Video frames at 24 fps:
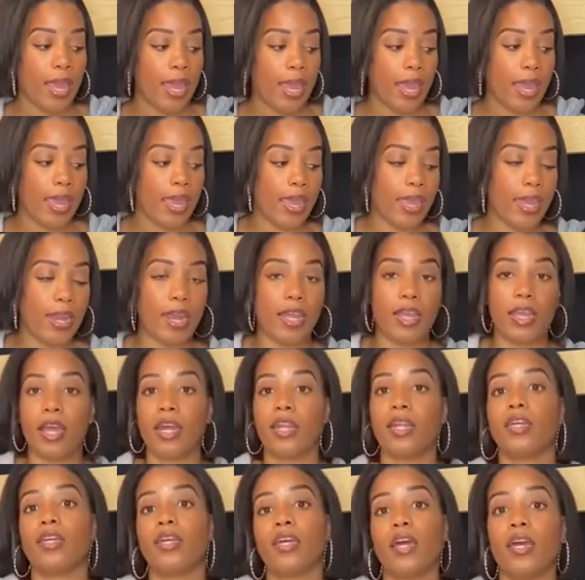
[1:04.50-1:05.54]
And I got
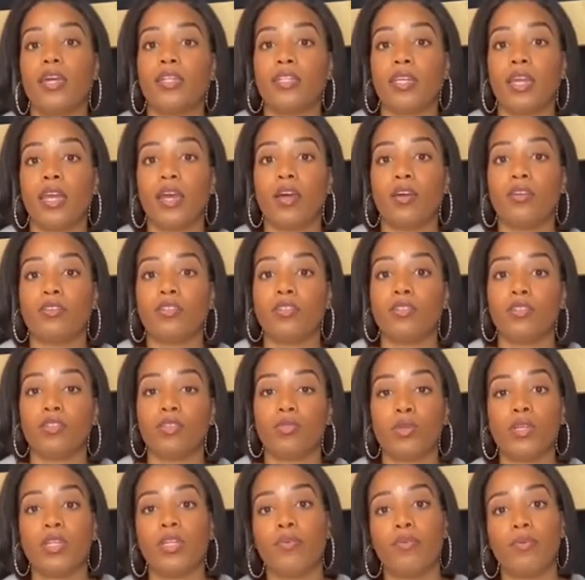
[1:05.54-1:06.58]
it cut down to
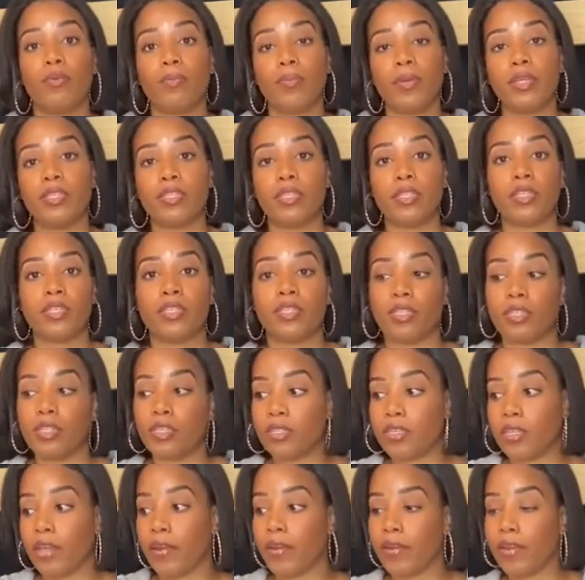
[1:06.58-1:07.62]
3 different pieces.
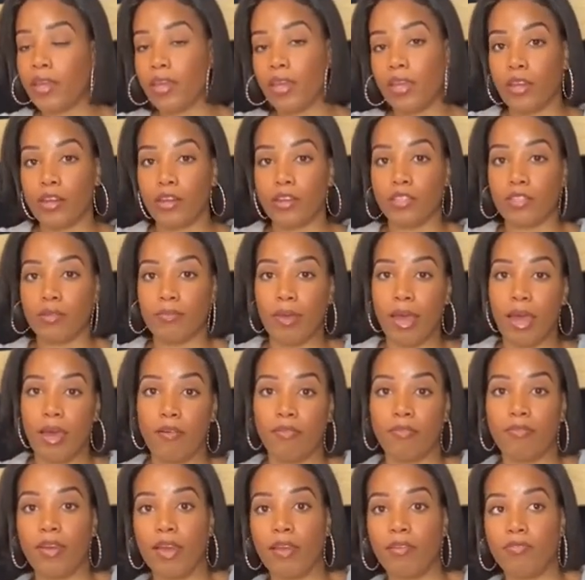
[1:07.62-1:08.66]
This area here is
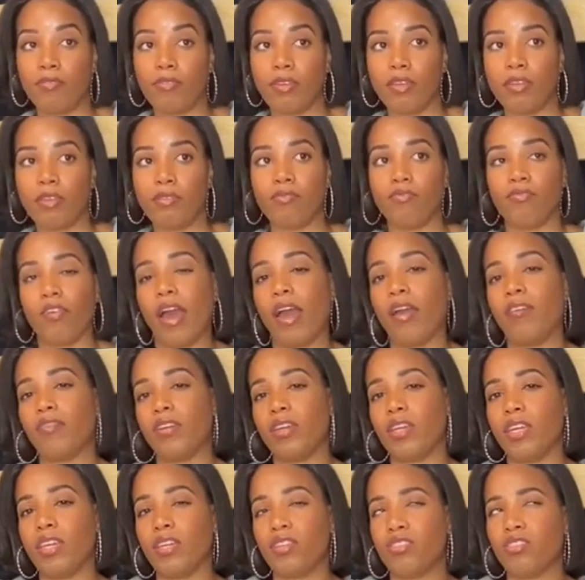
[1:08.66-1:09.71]
about 5 feet 5
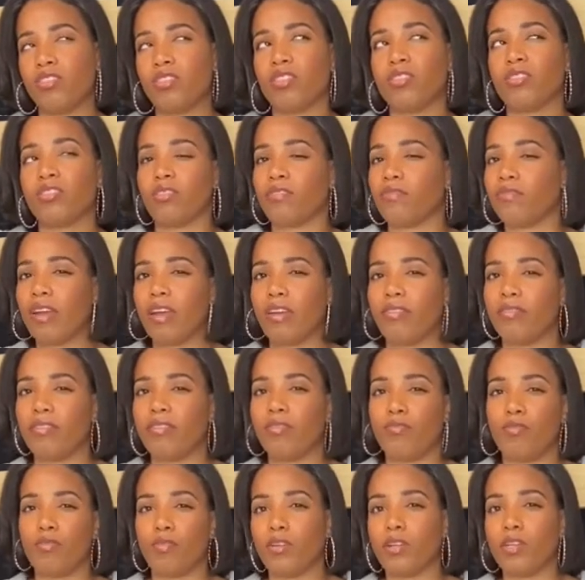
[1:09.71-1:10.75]
inches or 5
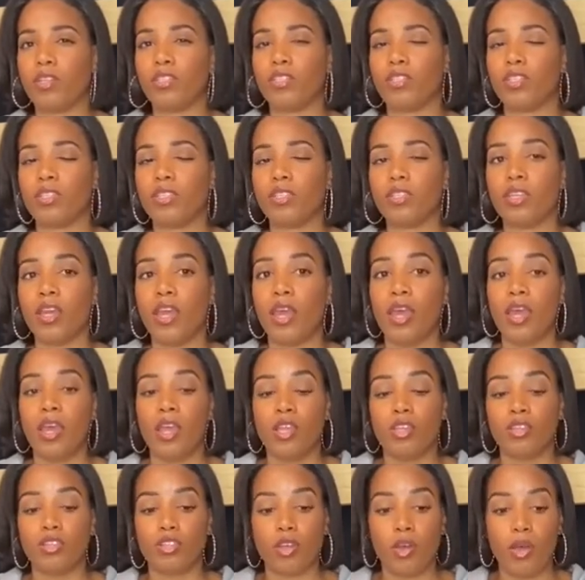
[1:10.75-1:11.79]
feet 4 inches.
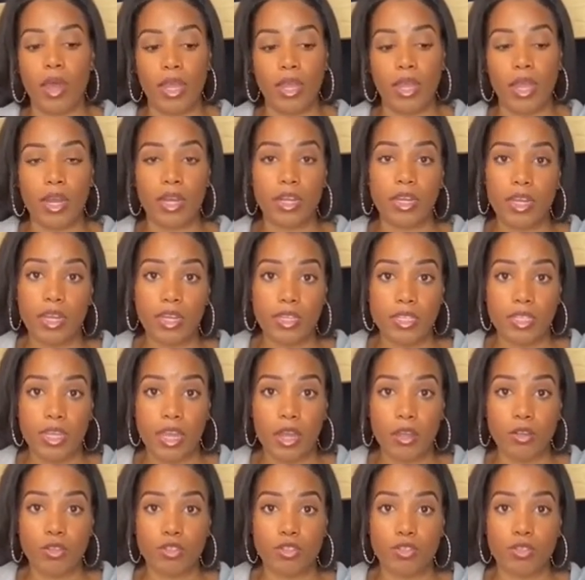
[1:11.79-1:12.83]
So I got it cut
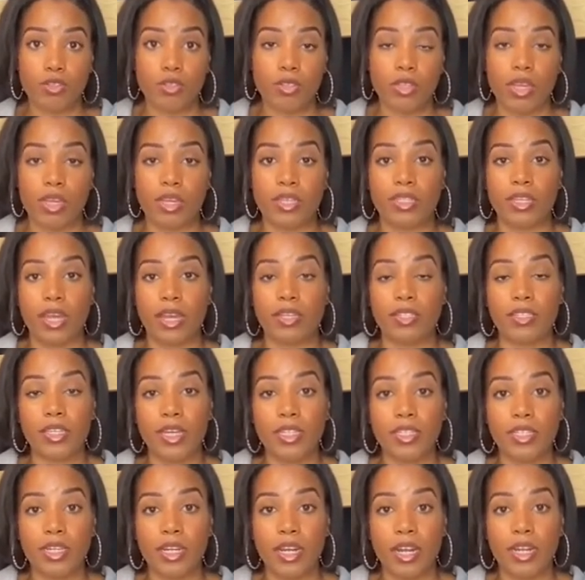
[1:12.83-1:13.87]
down to the exact
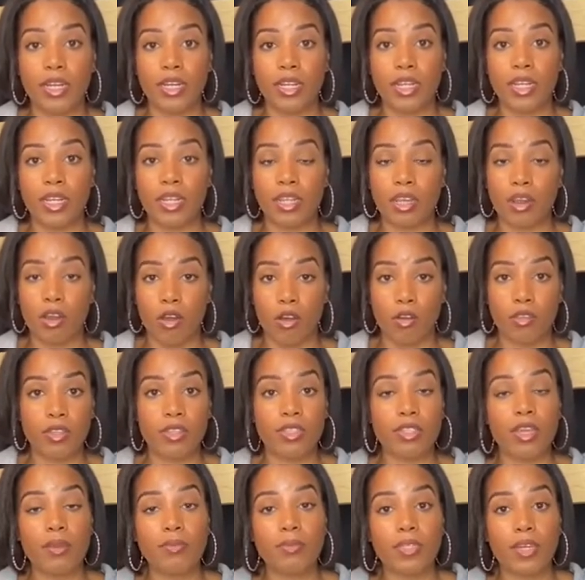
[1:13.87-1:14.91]
size that I need. They're all the
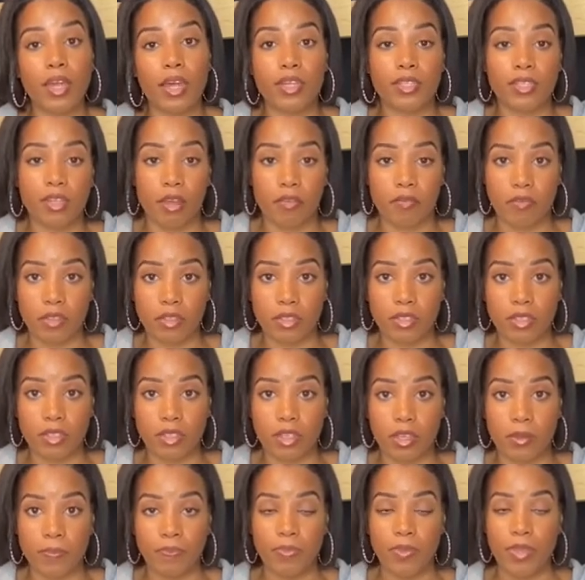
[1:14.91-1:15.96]
same size,
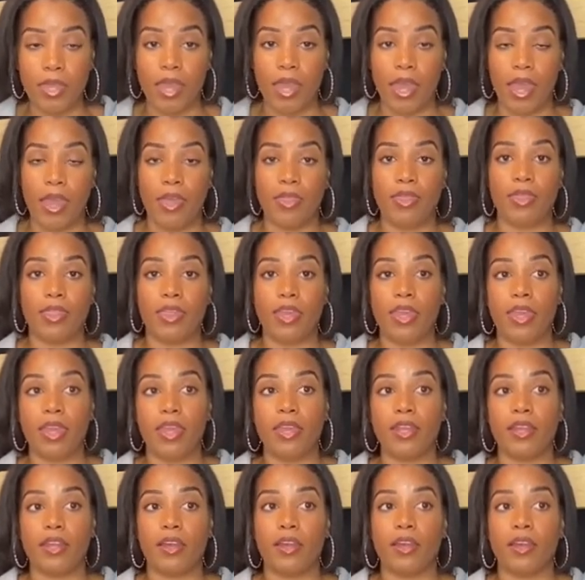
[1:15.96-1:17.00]
obviously. And
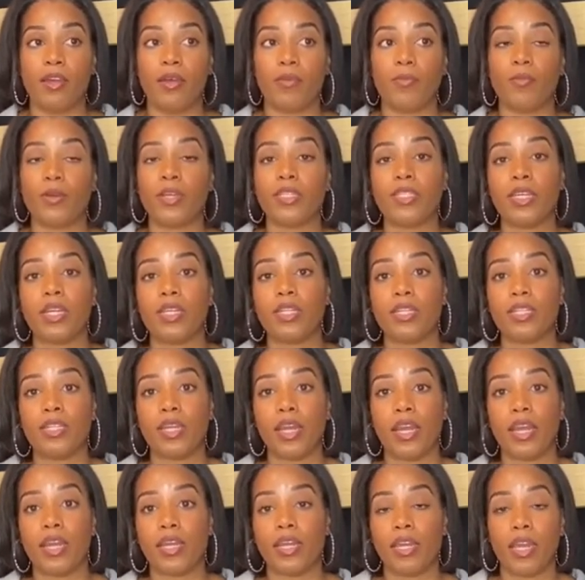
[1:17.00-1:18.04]
then once I did
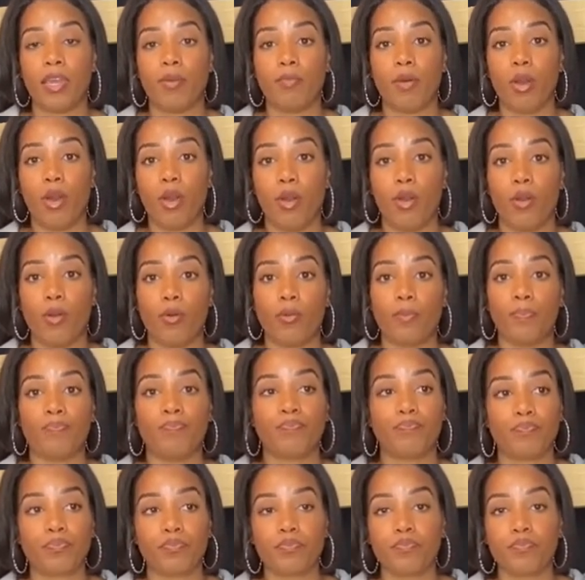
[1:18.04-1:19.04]
that, I came home.